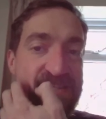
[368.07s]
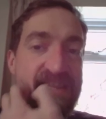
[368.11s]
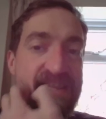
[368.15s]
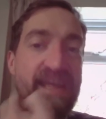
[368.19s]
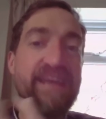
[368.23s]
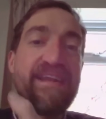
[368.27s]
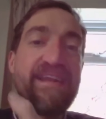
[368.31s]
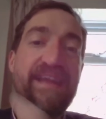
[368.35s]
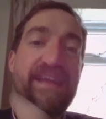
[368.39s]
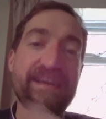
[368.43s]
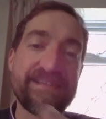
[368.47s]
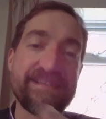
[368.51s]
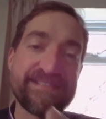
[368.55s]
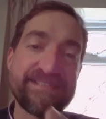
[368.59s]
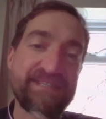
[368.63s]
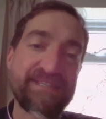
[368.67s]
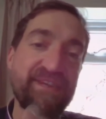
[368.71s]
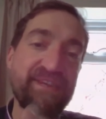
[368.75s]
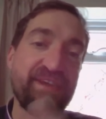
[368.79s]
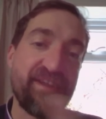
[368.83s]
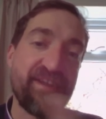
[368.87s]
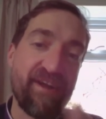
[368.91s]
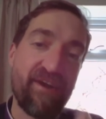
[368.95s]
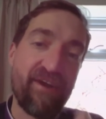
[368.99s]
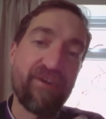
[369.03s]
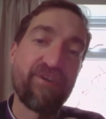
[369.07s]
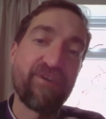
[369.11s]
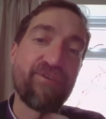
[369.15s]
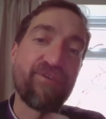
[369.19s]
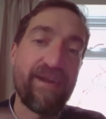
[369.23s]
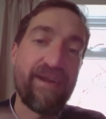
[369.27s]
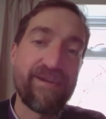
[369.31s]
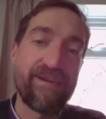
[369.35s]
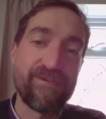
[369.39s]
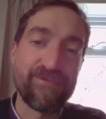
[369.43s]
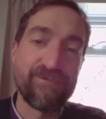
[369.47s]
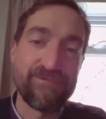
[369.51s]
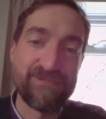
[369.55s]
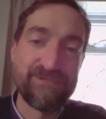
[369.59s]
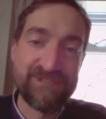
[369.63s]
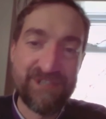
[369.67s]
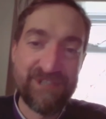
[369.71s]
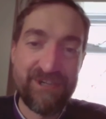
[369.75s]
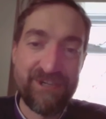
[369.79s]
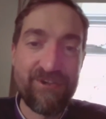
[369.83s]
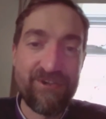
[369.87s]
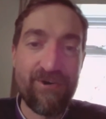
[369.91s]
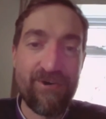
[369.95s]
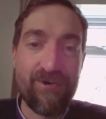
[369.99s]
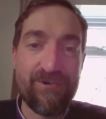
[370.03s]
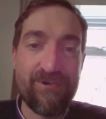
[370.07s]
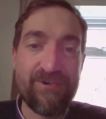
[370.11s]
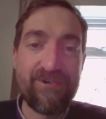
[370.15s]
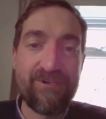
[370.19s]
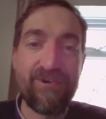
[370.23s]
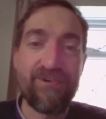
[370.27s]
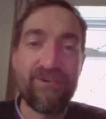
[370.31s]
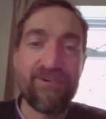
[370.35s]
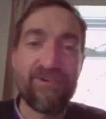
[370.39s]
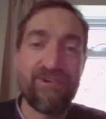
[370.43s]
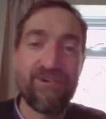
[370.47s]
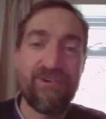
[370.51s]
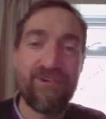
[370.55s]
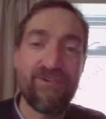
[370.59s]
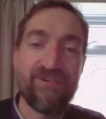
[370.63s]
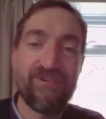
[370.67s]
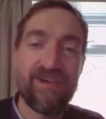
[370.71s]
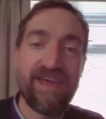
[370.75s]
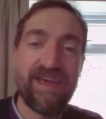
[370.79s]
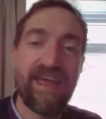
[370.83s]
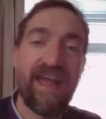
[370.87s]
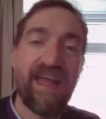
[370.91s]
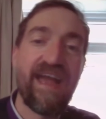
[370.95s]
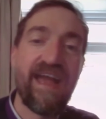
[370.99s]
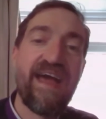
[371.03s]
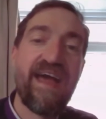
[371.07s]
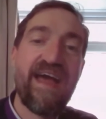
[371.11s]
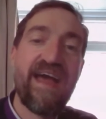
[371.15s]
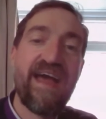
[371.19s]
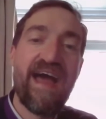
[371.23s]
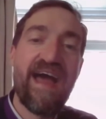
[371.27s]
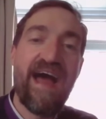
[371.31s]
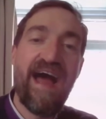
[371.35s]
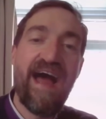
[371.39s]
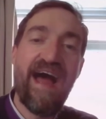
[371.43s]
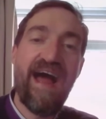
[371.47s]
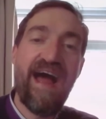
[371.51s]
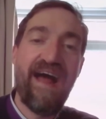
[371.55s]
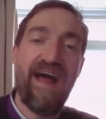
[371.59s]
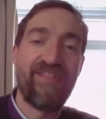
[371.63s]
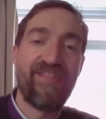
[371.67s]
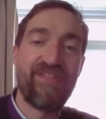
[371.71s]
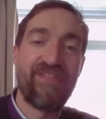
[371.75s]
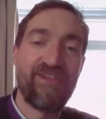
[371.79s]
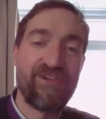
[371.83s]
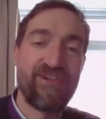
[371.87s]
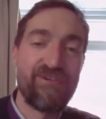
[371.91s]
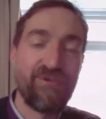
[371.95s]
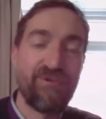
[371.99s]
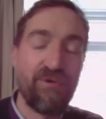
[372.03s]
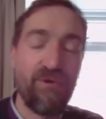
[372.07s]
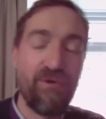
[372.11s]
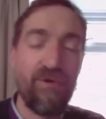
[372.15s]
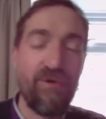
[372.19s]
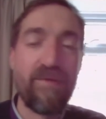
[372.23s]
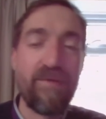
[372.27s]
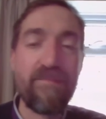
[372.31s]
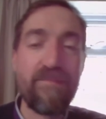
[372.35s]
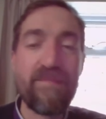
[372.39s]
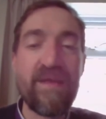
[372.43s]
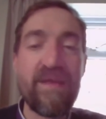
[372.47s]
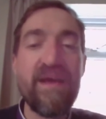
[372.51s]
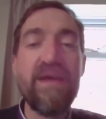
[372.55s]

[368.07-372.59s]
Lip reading: Then next thing you know, Grendel's knock, knock, knocking at the door.